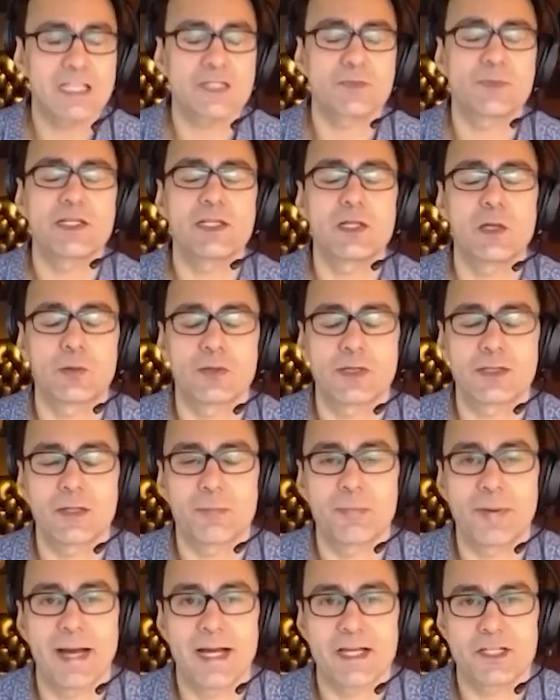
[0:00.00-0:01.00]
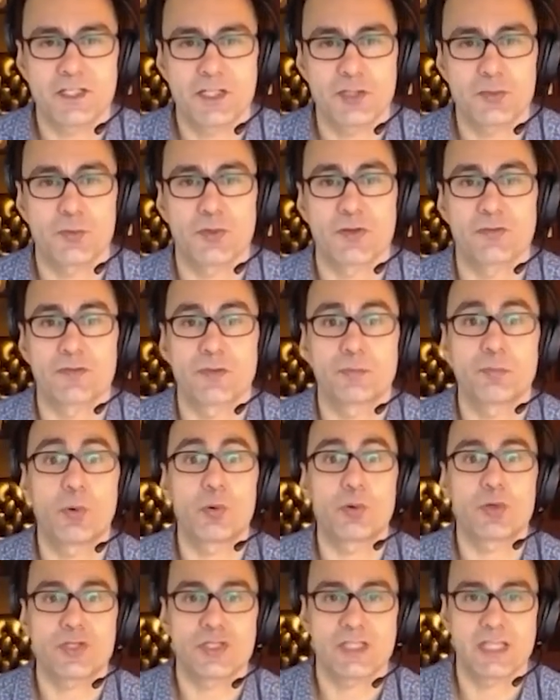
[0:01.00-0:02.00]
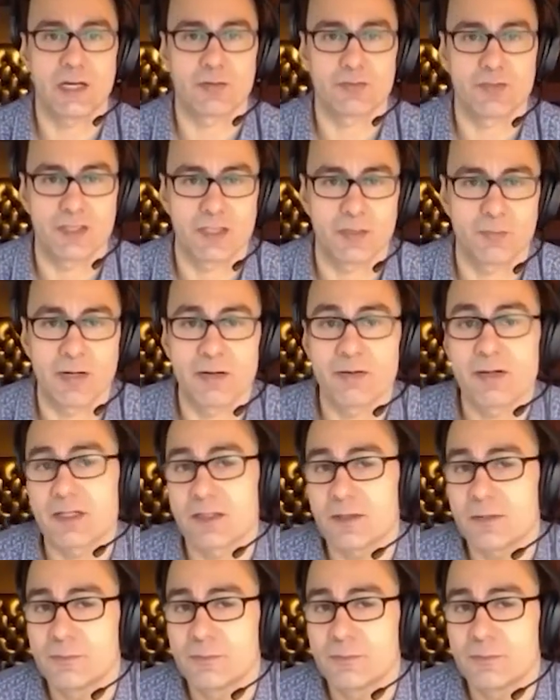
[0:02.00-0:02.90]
been known in the past as one of the poorest county in America.